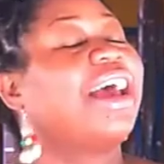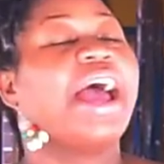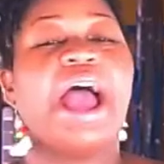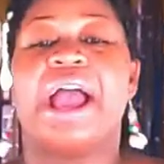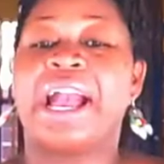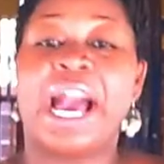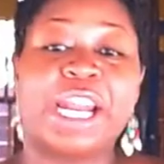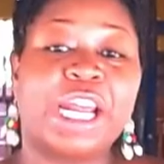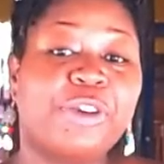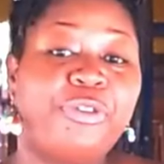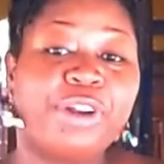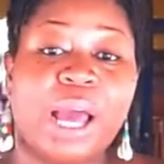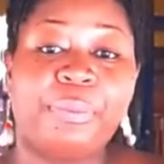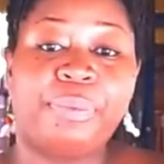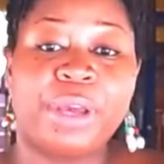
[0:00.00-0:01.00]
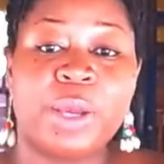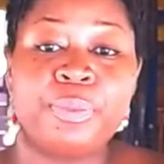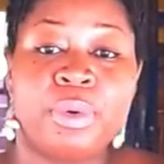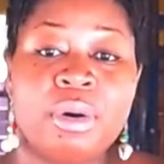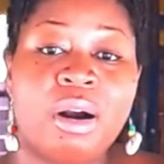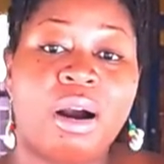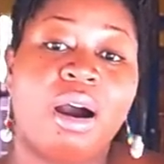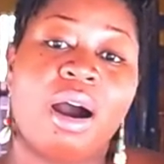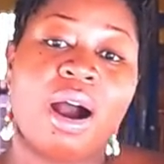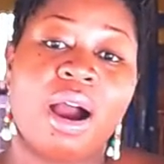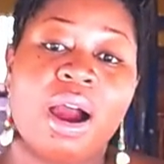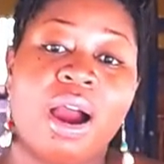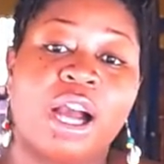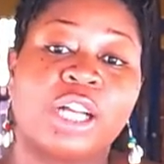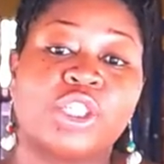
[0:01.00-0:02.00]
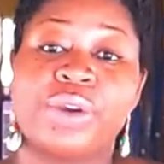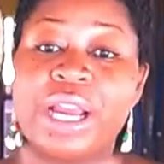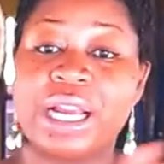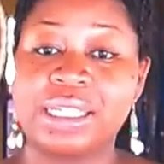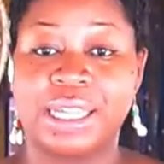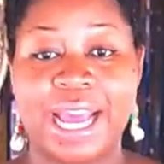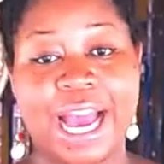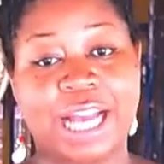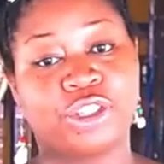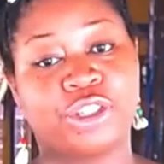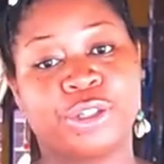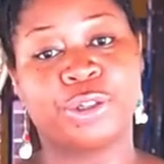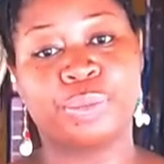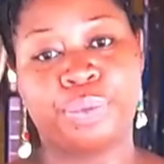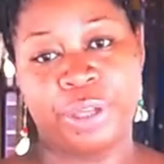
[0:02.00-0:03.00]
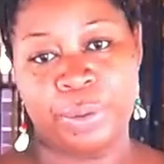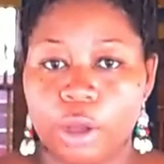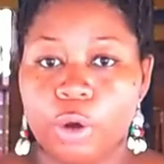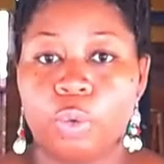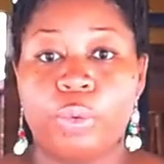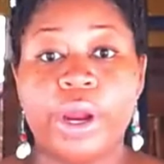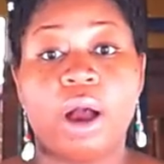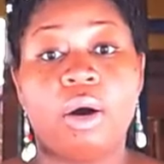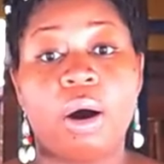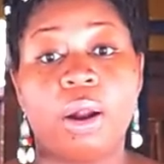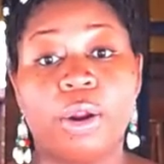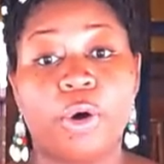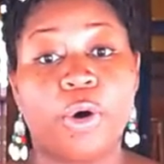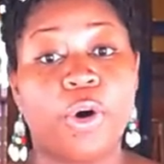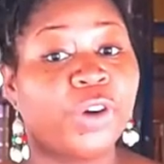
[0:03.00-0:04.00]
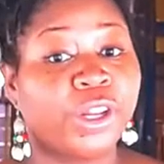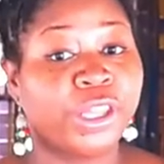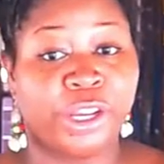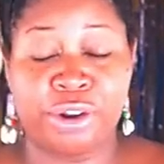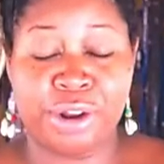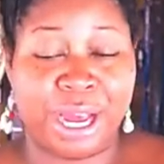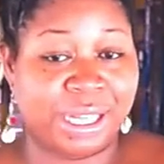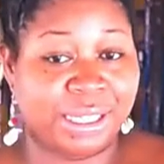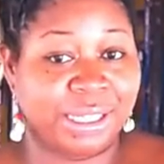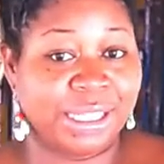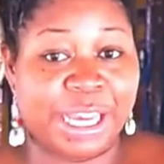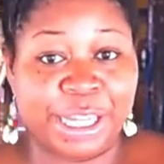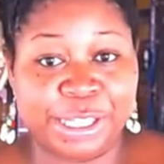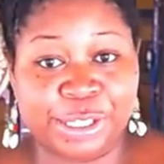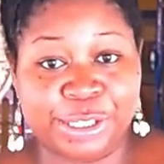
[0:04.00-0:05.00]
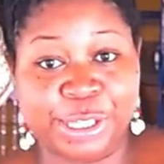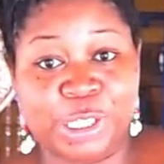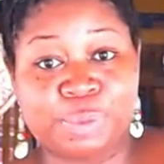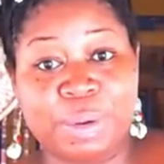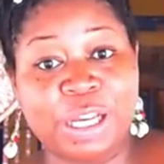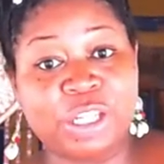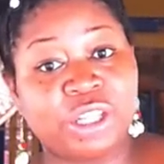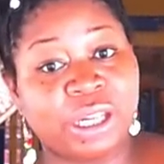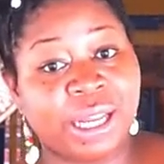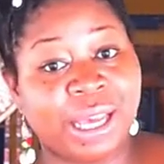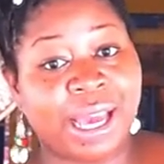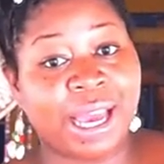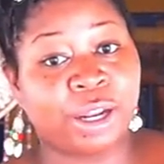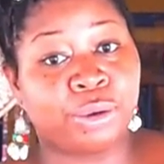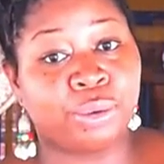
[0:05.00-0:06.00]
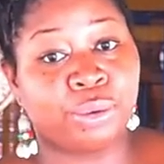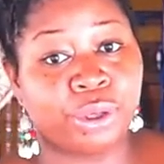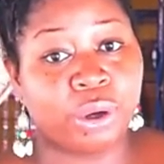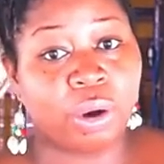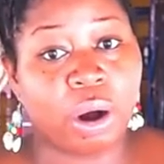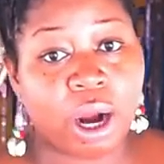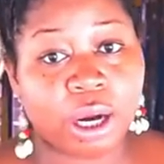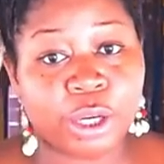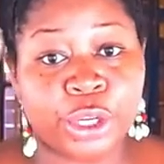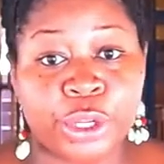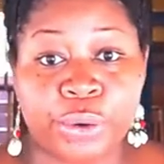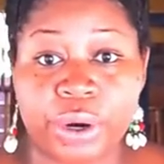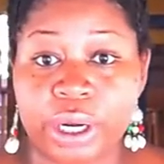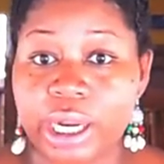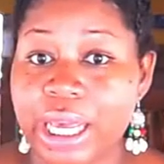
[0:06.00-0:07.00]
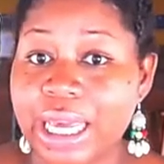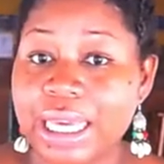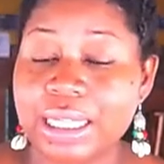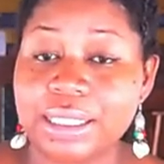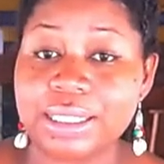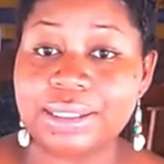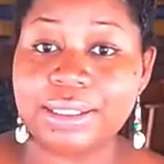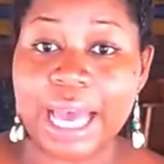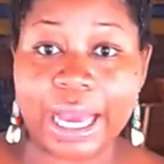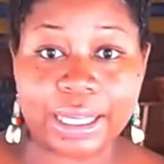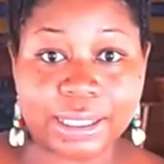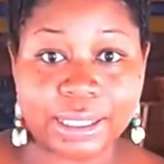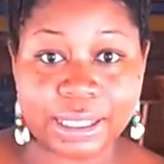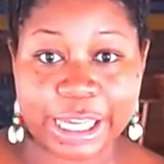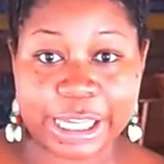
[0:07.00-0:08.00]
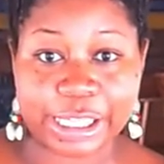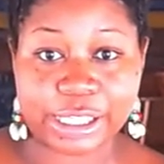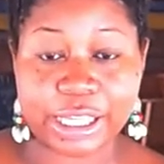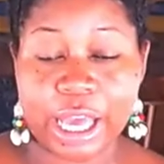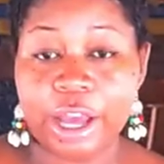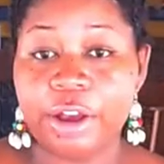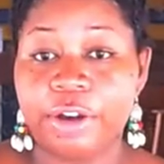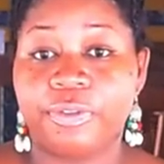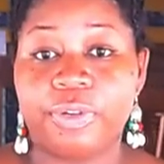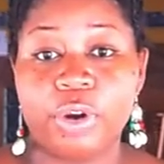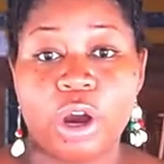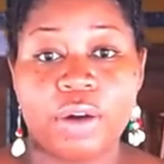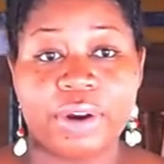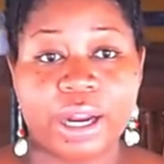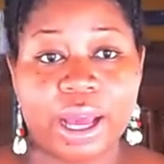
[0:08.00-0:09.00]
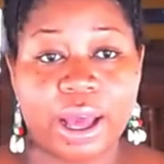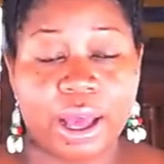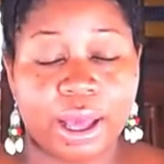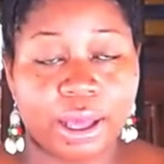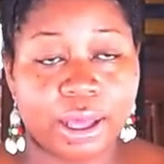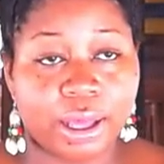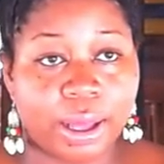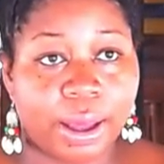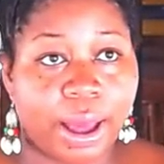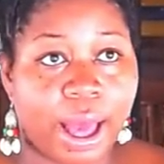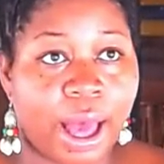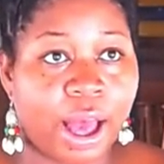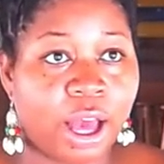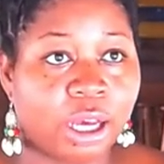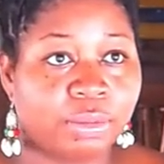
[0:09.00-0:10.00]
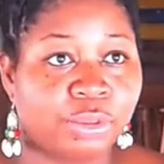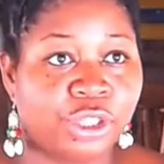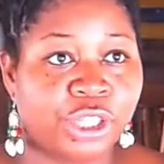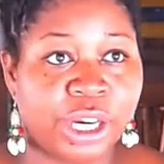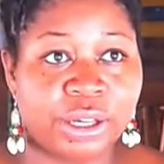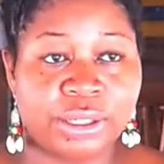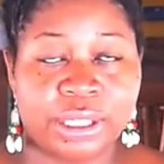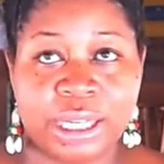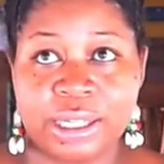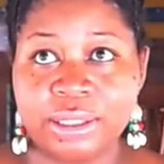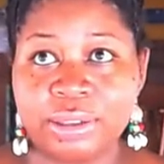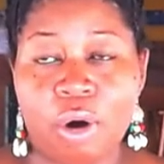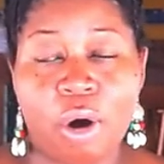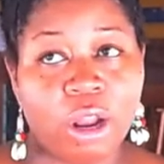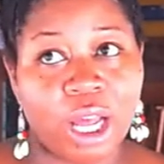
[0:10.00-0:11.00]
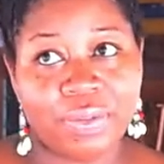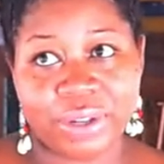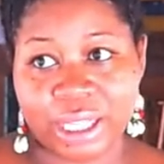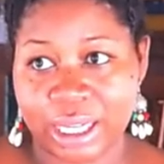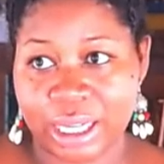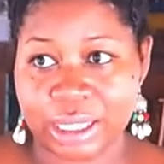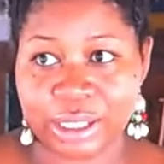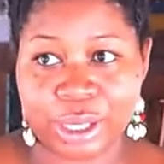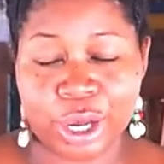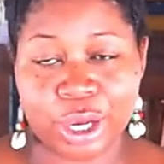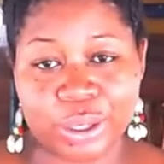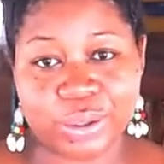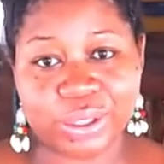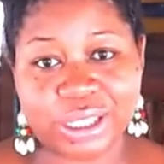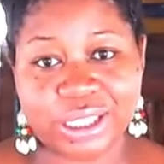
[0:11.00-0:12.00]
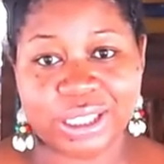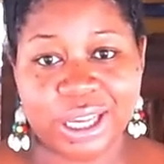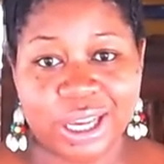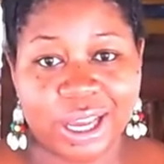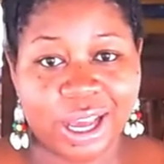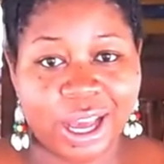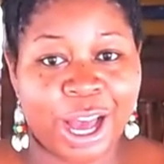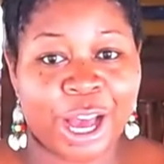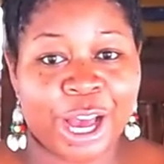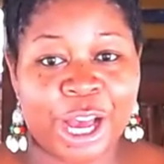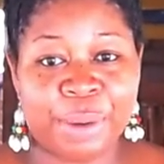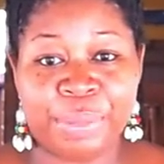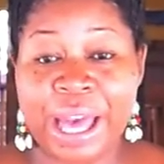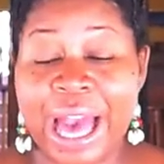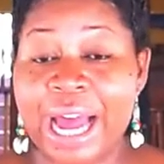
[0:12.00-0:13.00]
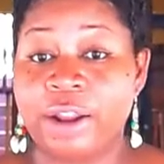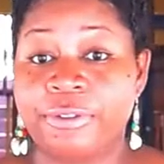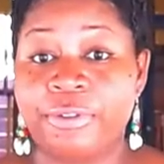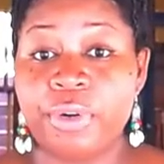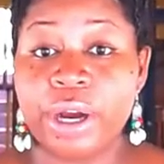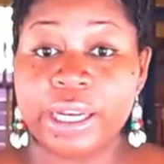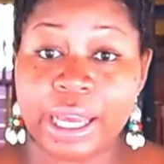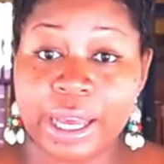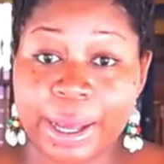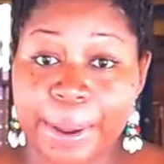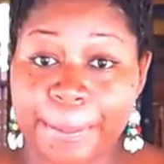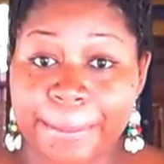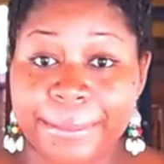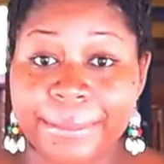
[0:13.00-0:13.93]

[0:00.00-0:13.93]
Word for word: Garifuna people are a transnational people. We're all over the United States, especially in New York, New Orleans, Texas, Florida, um, Jersey, all over the East Coast, um, California,